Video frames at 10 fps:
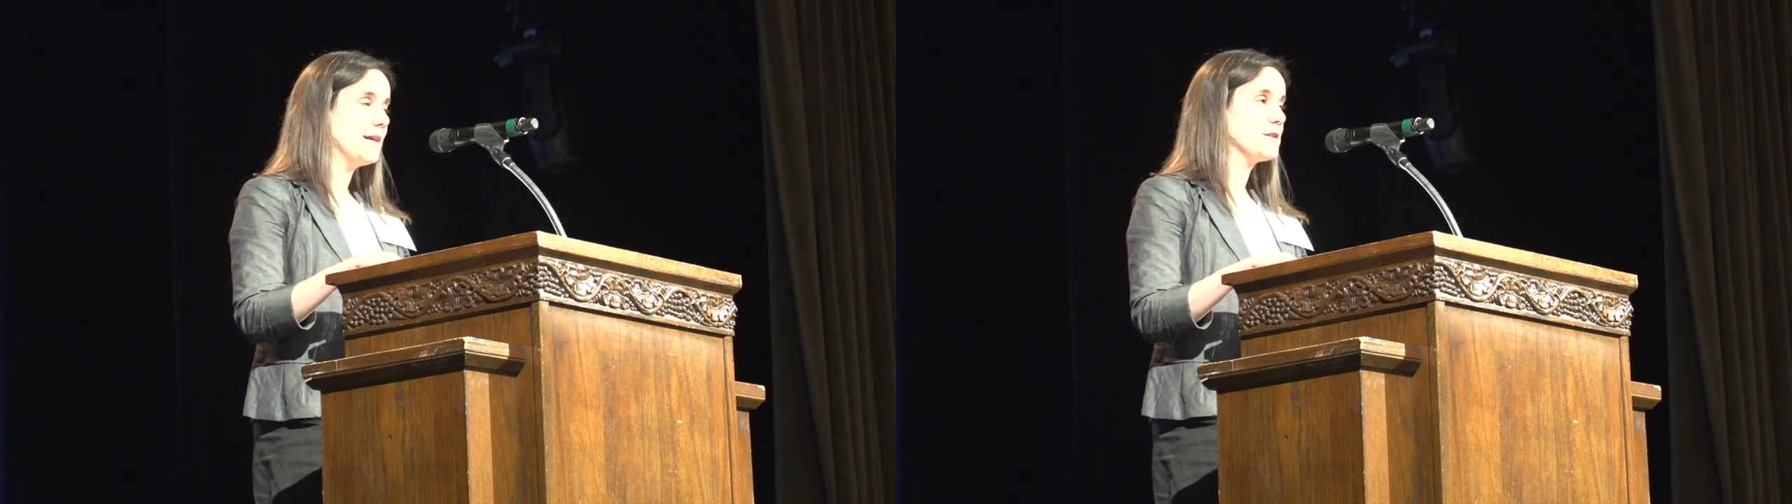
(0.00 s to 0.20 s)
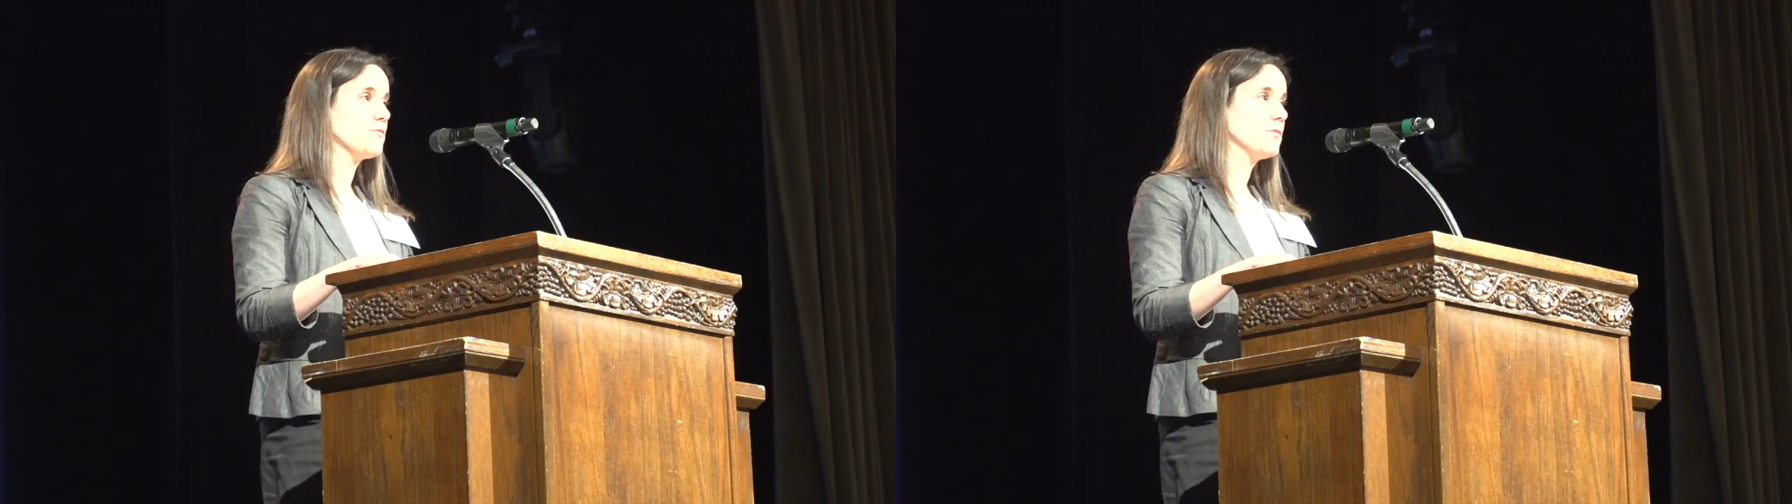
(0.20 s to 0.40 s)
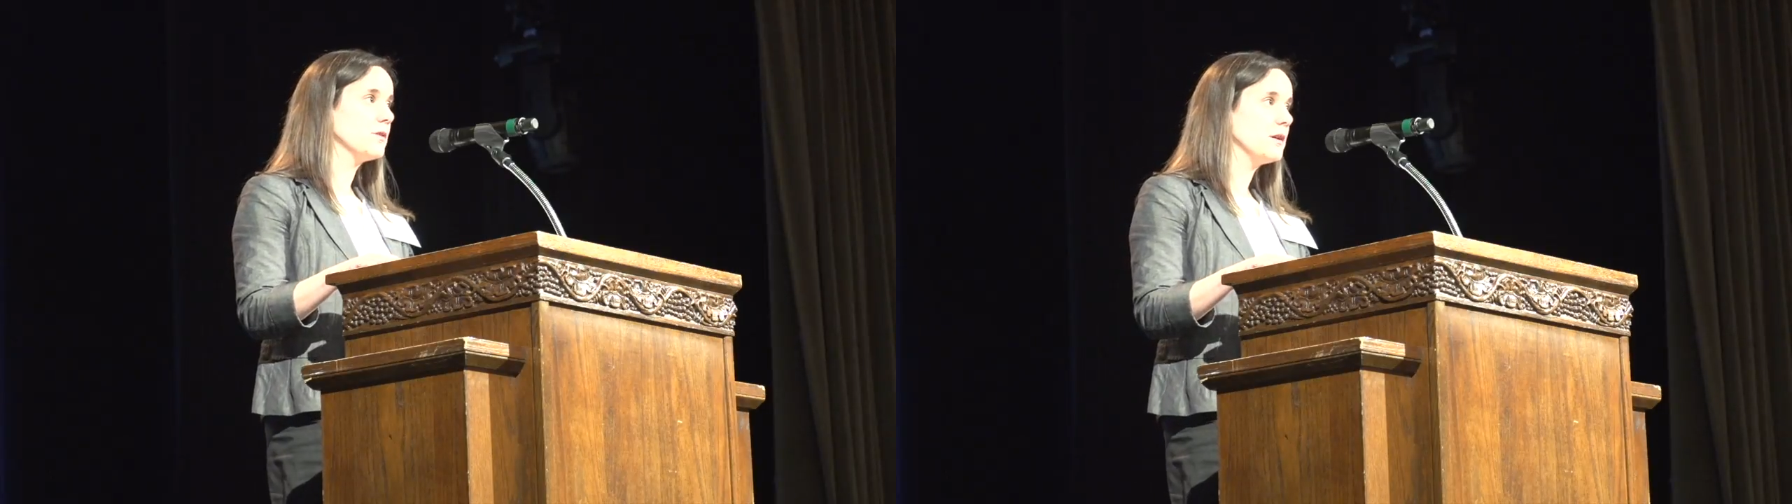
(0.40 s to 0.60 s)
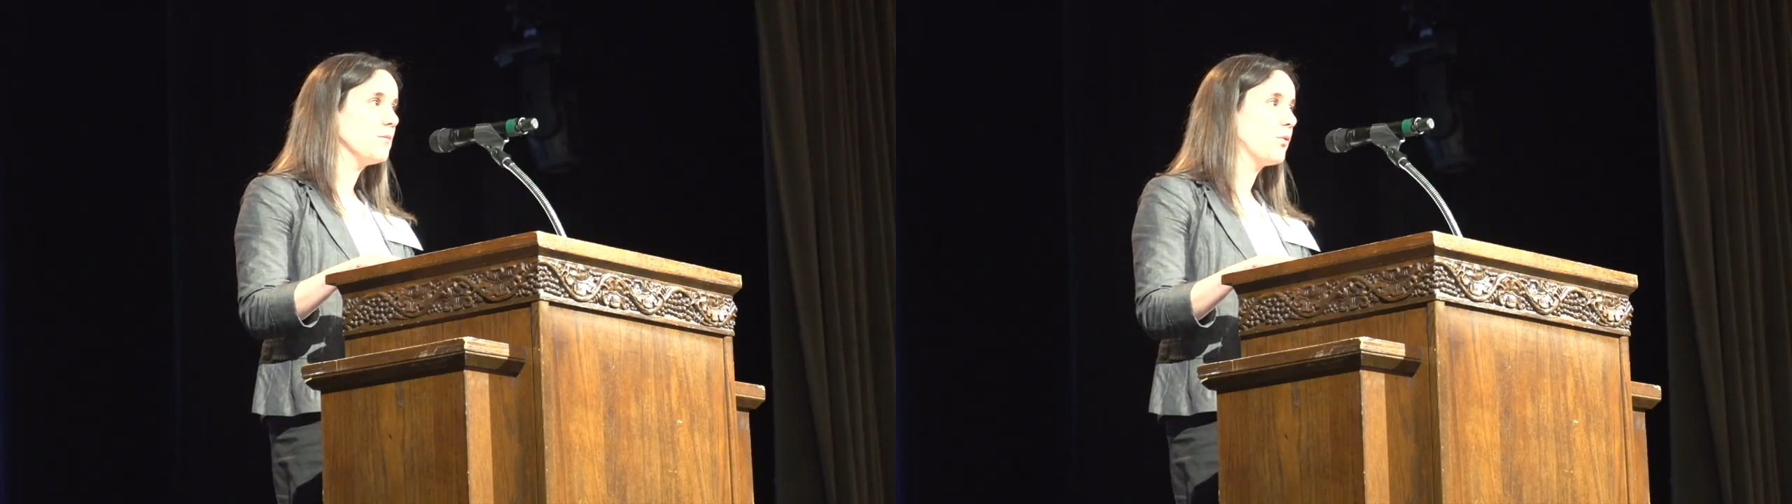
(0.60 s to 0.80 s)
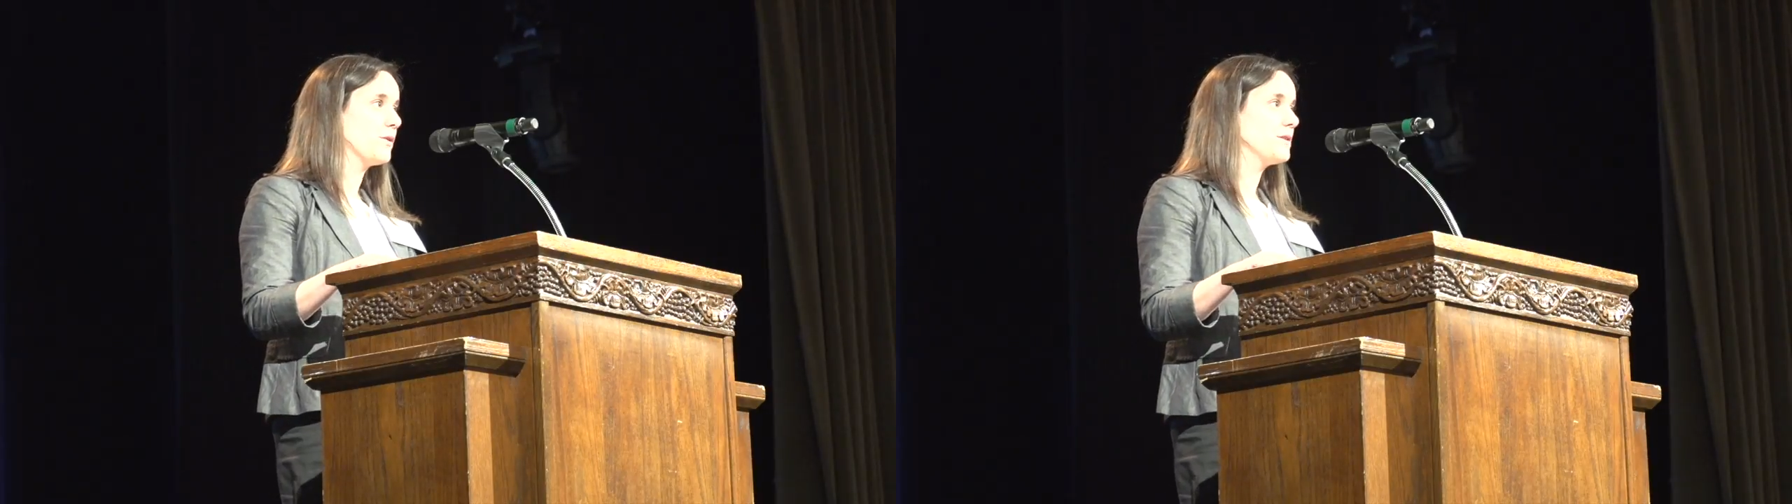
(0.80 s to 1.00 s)
it's really
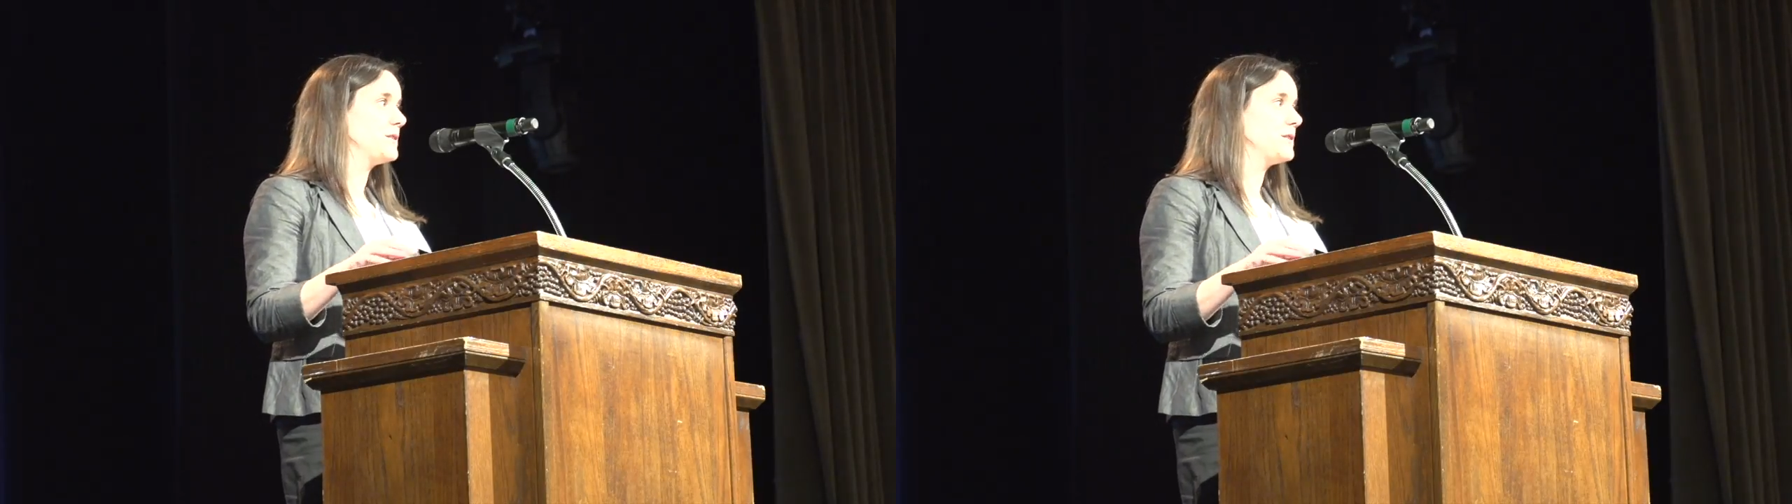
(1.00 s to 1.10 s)
important